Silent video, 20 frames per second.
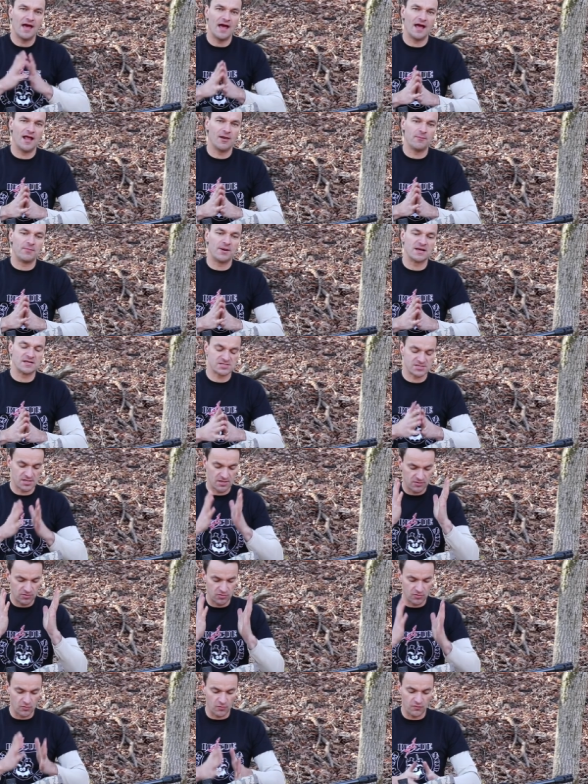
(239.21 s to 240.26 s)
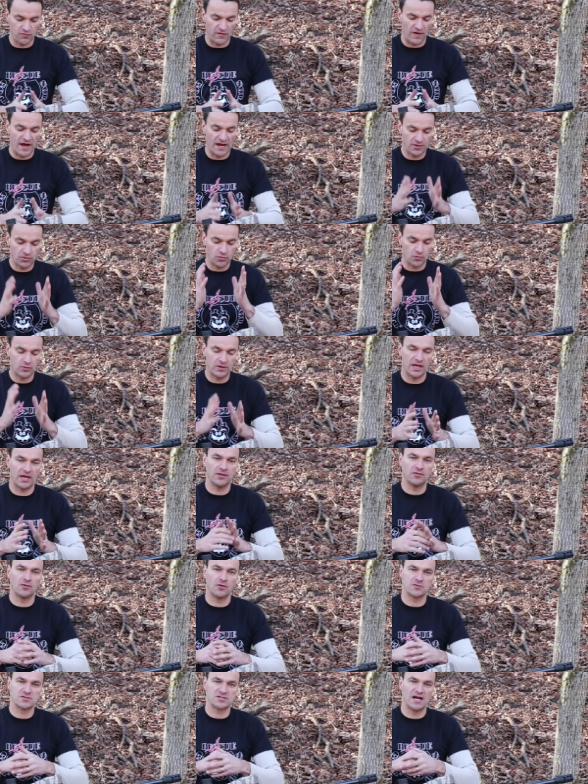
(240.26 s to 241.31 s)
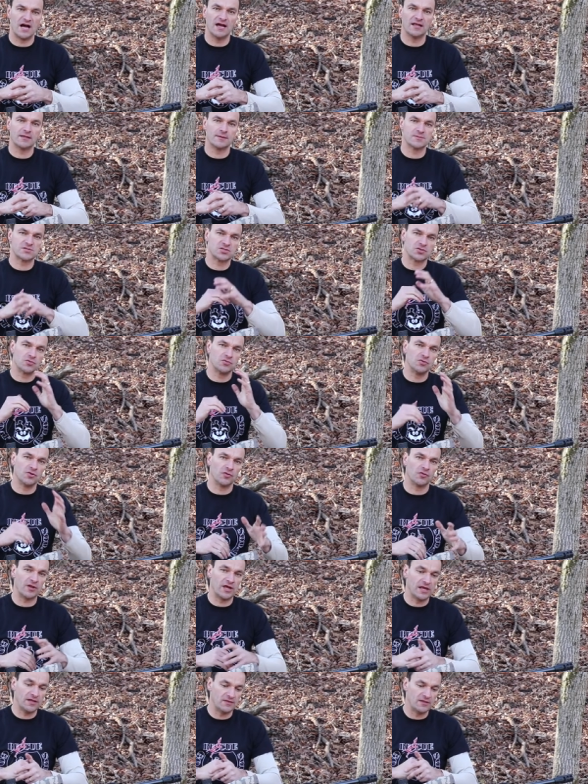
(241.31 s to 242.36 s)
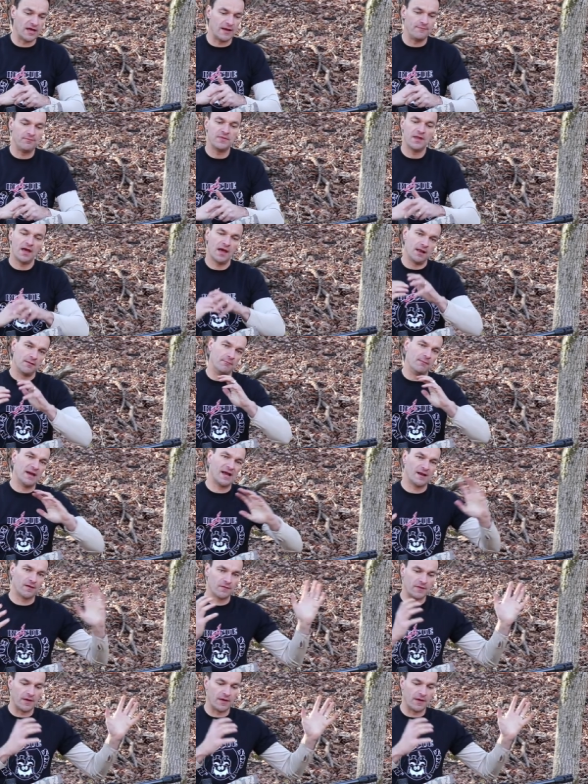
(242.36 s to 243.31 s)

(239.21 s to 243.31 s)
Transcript: help us to find to get those items to donate them and mail